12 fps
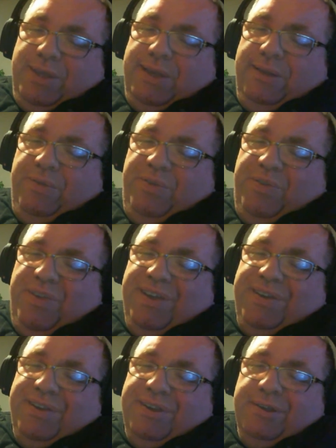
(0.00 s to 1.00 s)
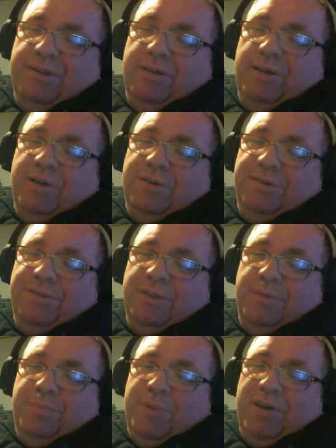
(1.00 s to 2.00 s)
sit on
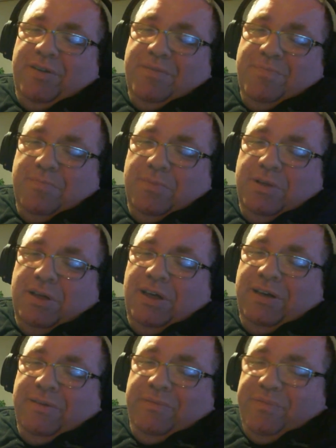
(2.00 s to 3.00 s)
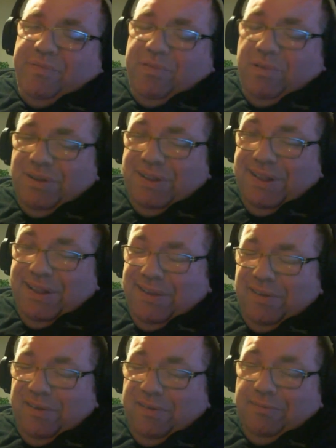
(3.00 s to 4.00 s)
the bottom of
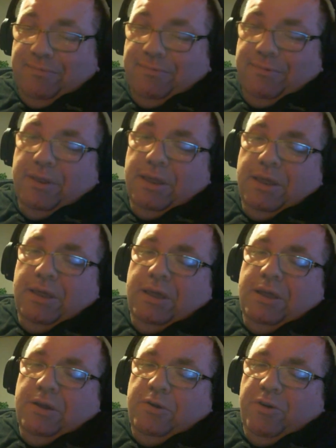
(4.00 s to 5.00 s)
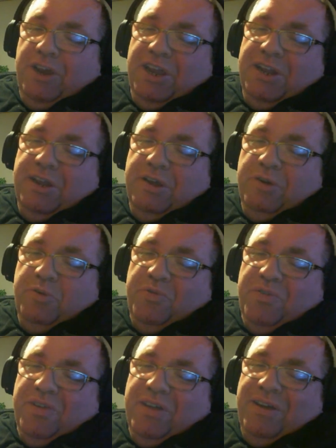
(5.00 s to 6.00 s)
the
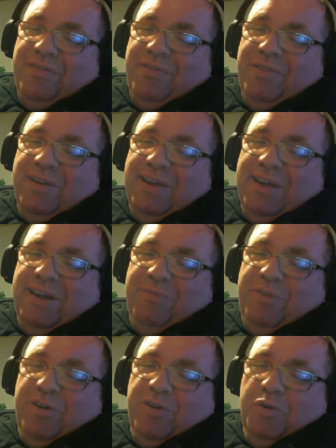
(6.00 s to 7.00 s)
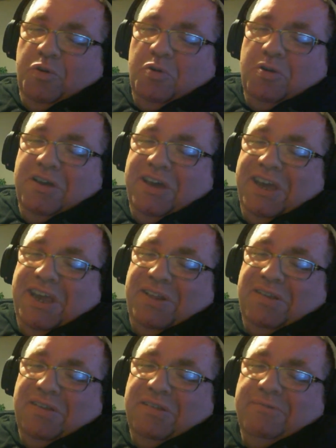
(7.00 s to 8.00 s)
greenhouse, and they have the whole
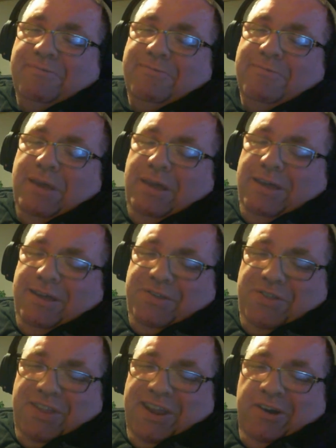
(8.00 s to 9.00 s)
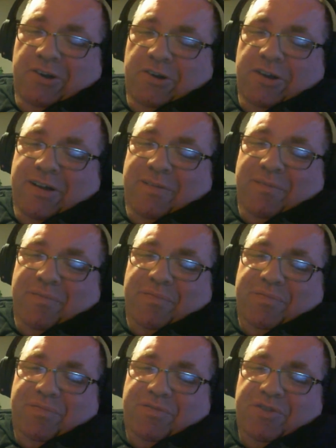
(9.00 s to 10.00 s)
height
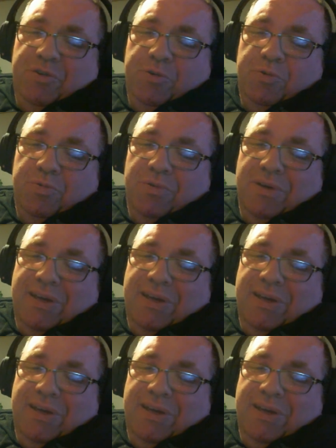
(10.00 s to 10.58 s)
thereof to